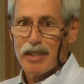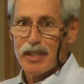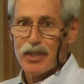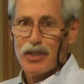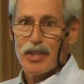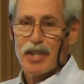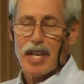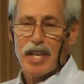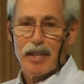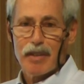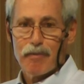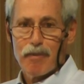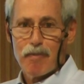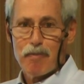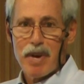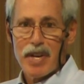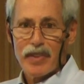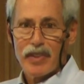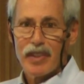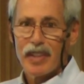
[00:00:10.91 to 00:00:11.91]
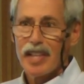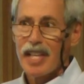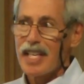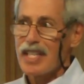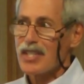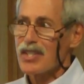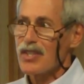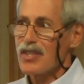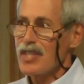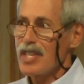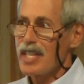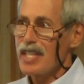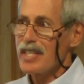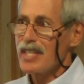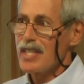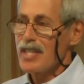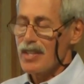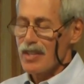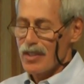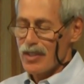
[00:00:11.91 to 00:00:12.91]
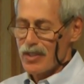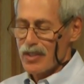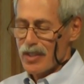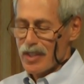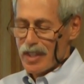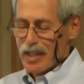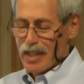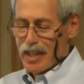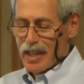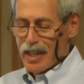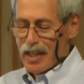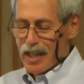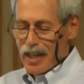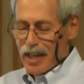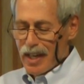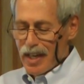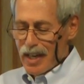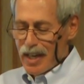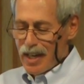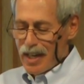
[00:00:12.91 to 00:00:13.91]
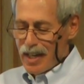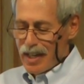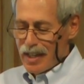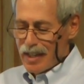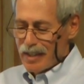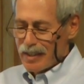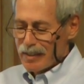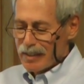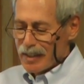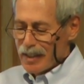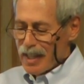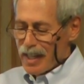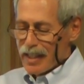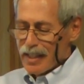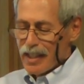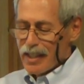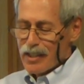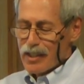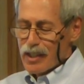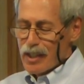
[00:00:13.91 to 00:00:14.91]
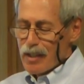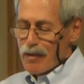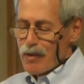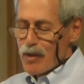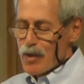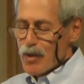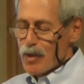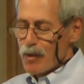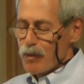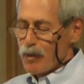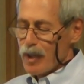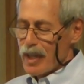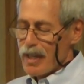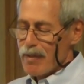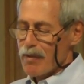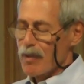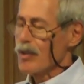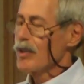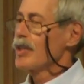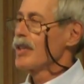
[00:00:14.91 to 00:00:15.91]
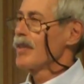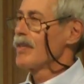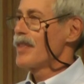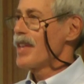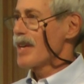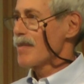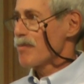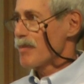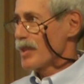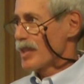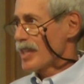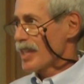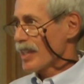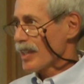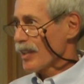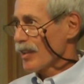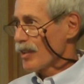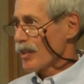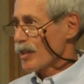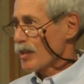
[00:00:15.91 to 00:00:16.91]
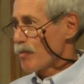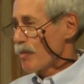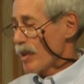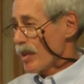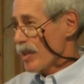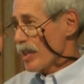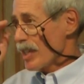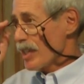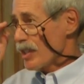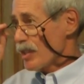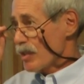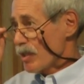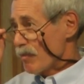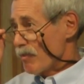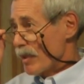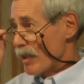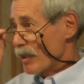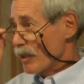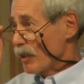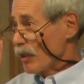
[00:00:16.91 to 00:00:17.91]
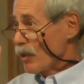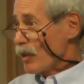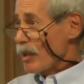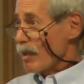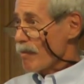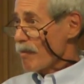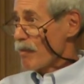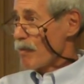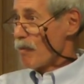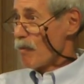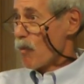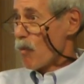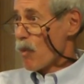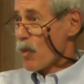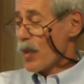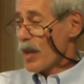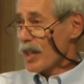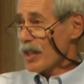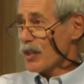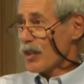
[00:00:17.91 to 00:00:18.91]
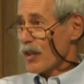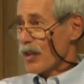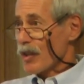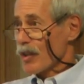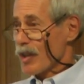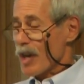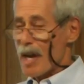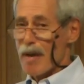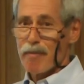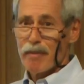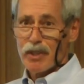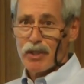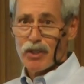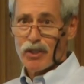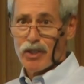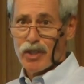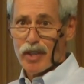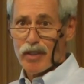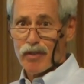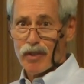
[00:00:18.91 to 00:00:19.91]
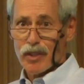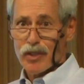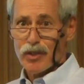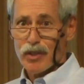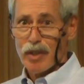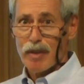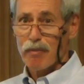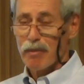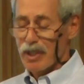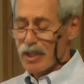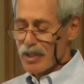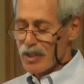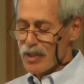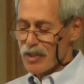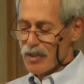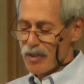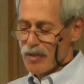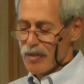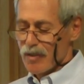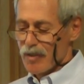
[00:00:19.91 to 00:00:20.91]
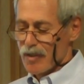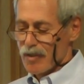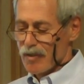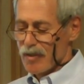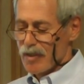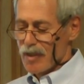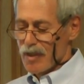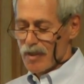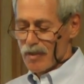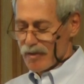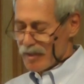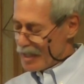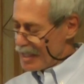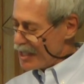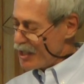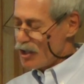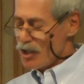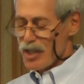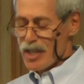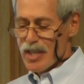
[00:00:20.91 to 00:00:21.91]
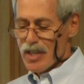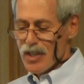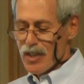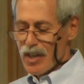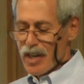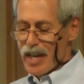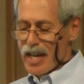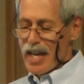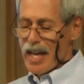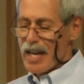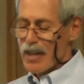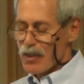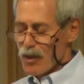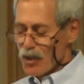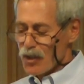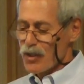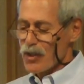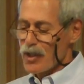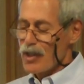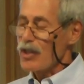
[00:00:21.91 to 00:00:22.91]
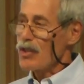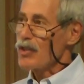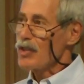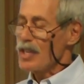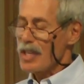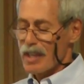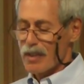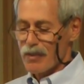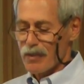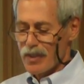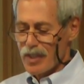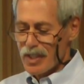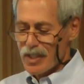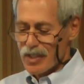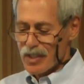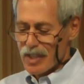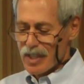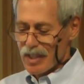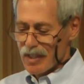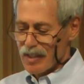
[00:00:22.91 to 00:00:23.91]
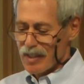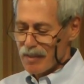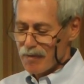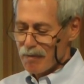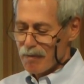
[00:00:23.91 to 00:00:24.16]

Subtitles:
This is out of about the last 10 years. I'd like to give you the flavor of that particular experience, including things that are common to General Assemblies each year and those that are unique from this year.